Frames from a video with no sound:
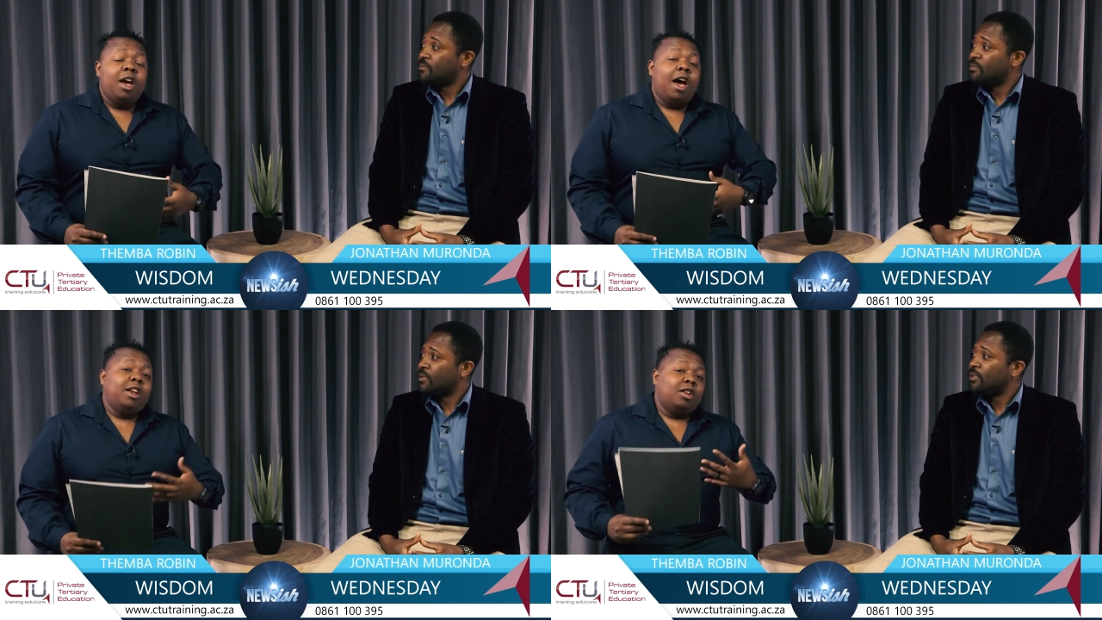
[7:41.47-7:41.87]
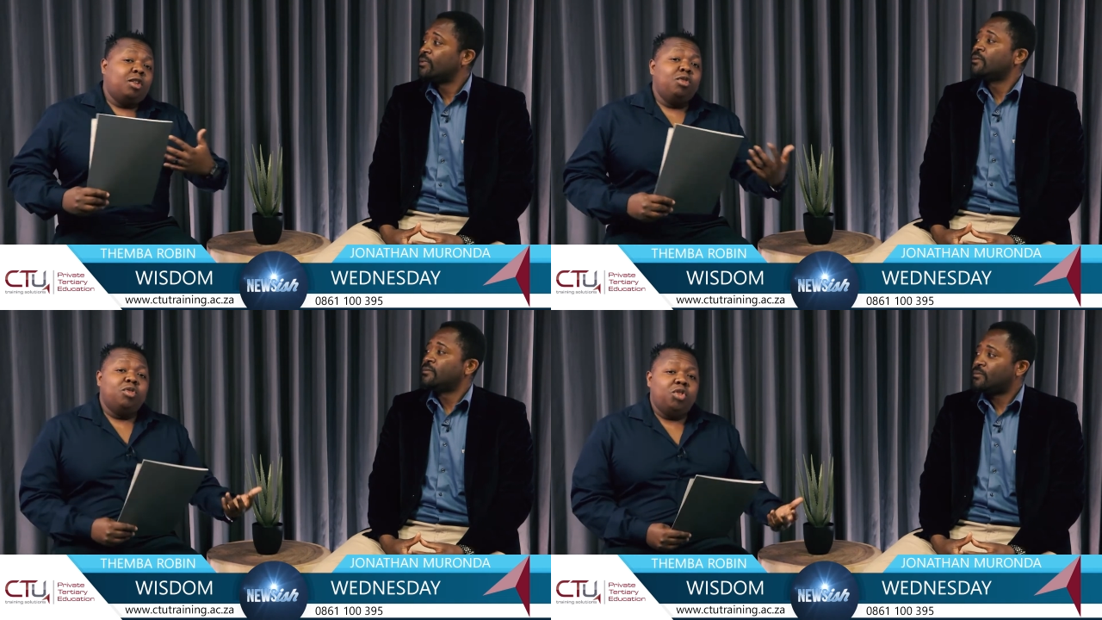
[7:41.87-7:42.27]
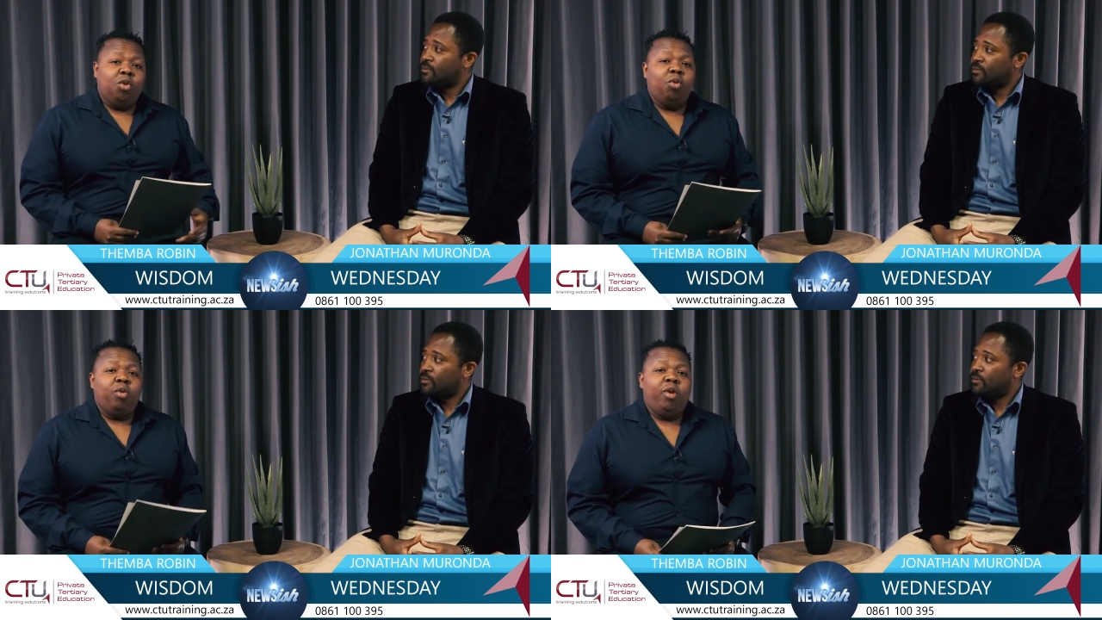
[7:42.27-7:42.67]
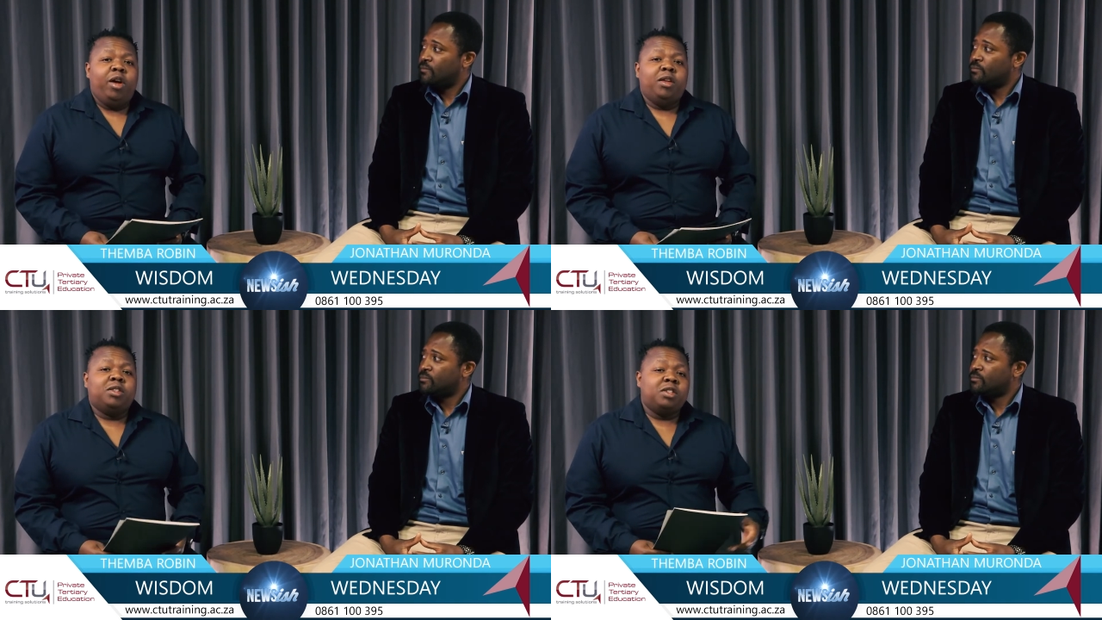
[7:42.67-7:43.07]
Speaker 1: and include
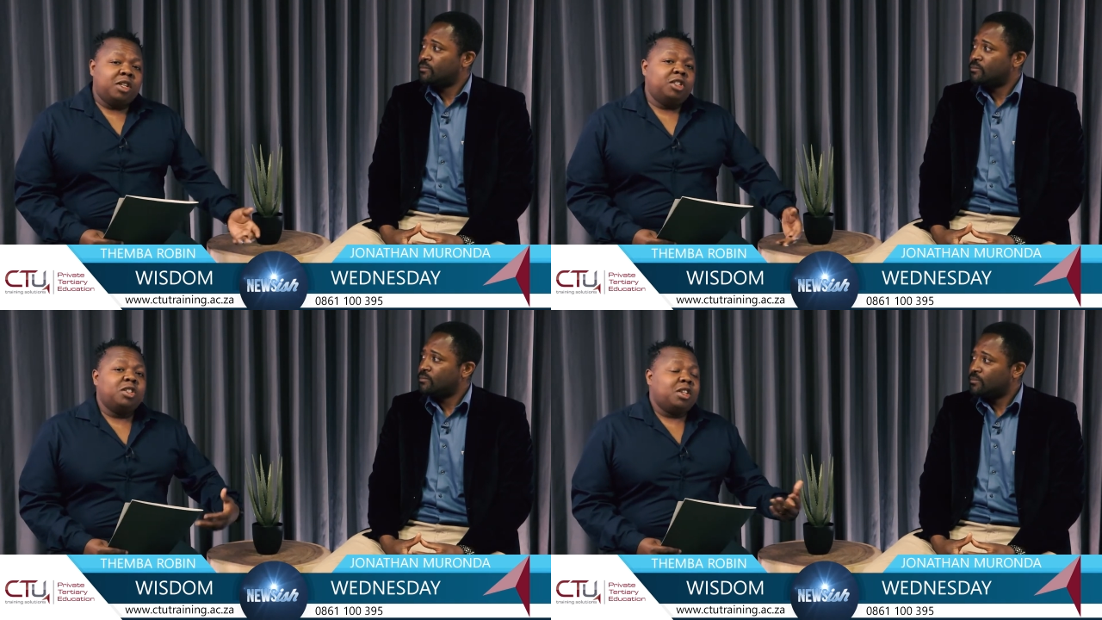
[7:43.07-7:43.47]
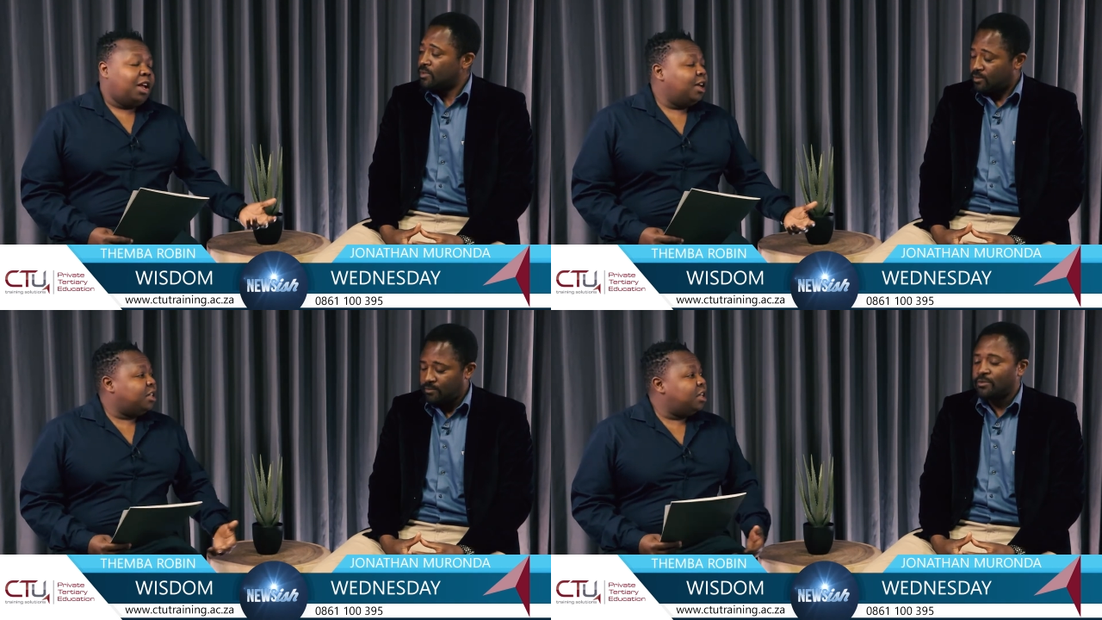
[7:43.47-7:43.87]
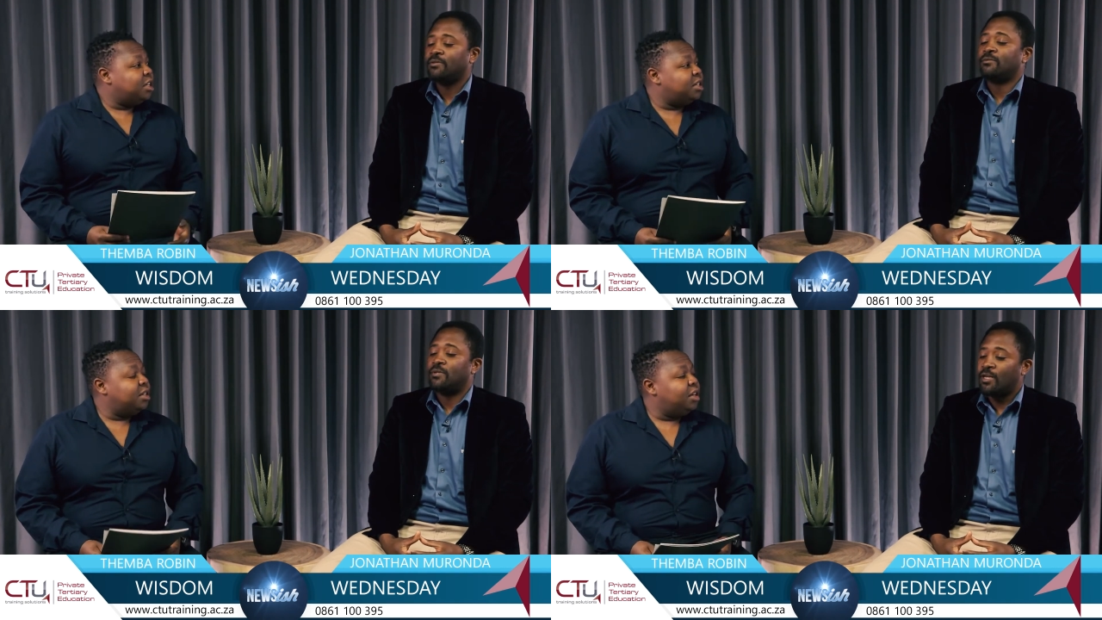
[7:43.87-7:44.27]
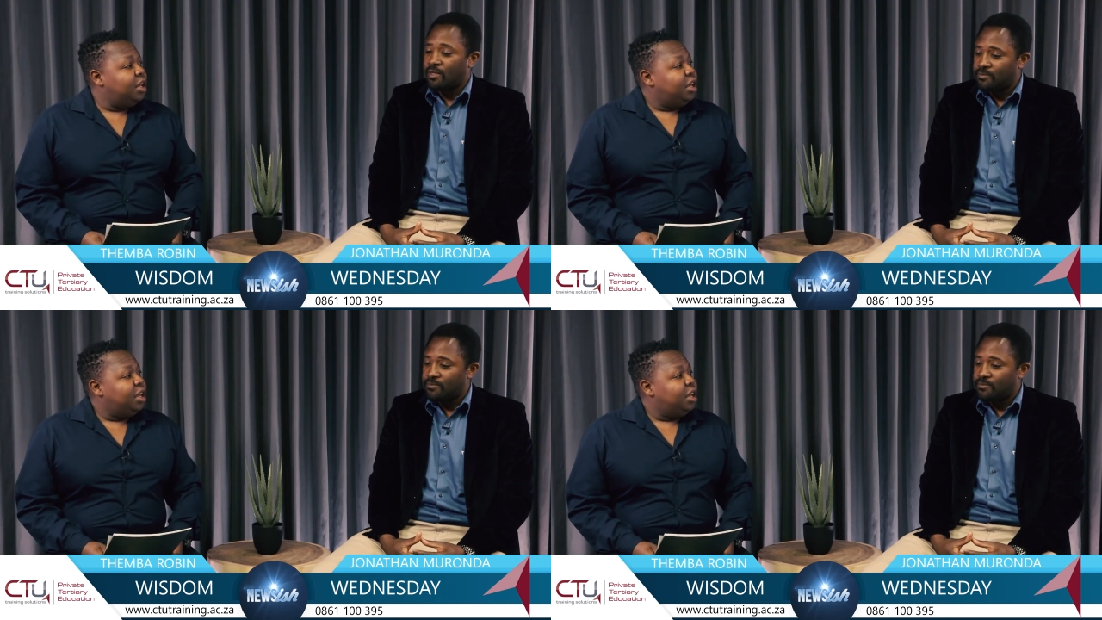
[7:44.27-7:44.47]
your decisions and ideas in